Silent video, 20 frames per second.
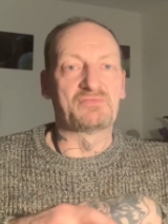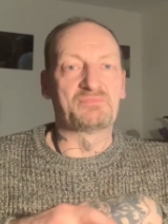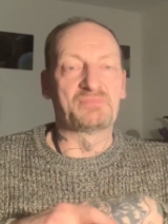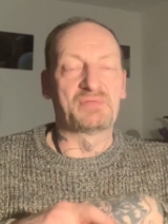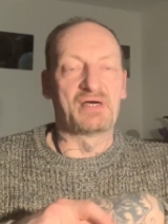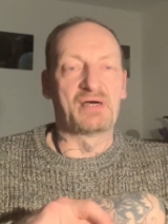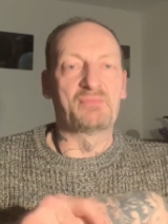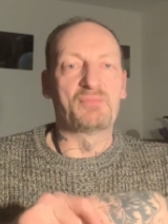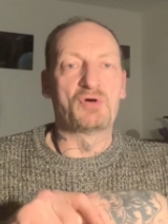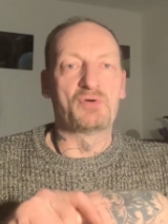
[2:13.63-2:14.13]
but
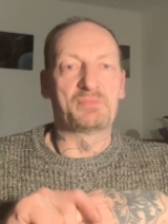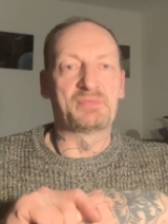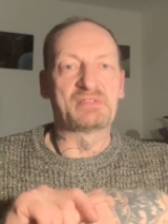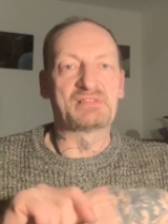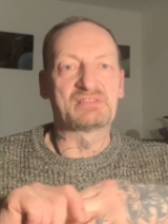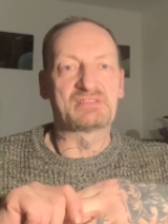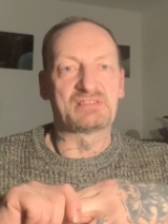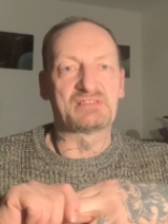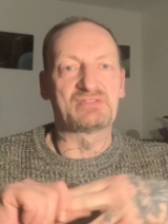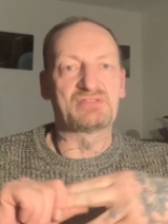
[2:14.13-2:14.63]
I'm hoping
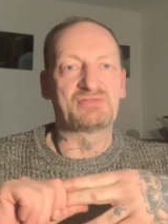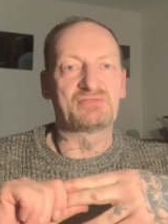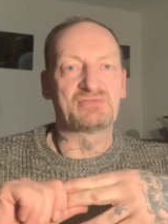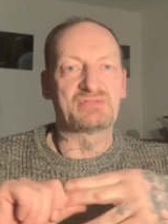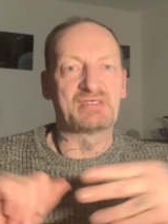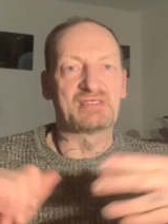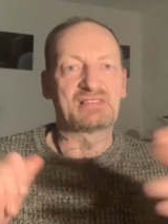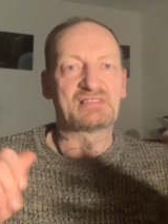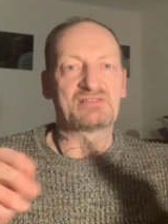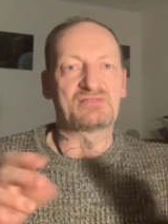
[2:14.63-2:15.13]
to do
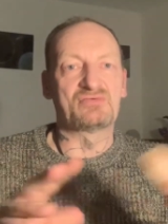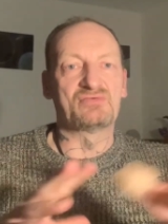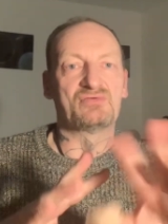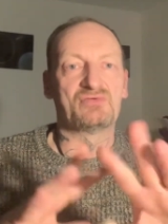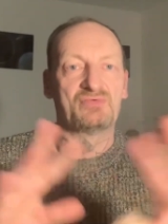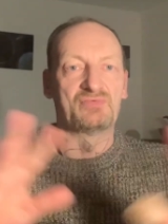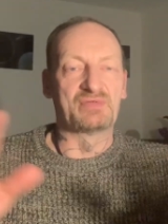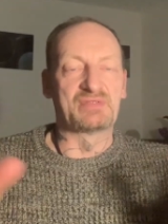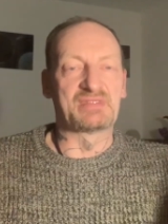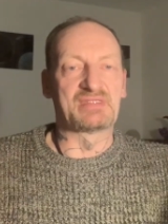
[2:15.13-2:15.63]
this all
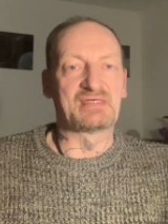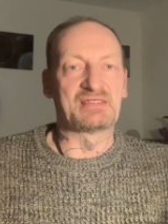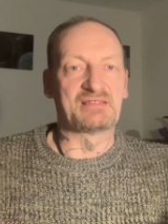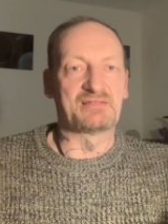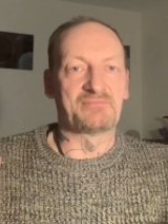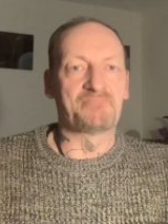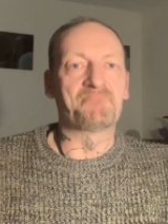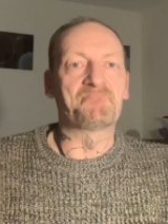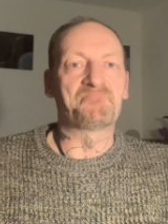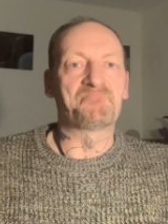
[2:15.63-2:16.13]
within